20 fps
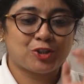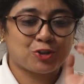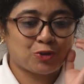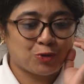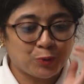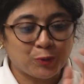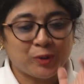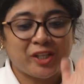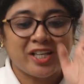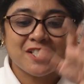
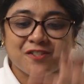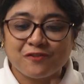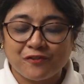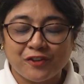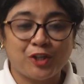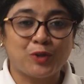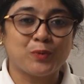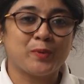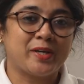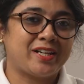through these
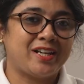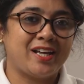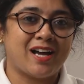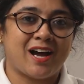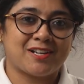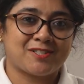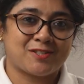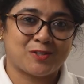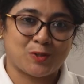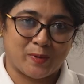frequently
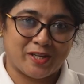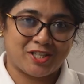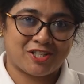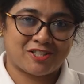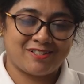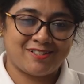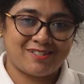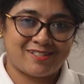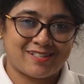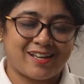asked
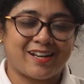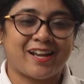questions,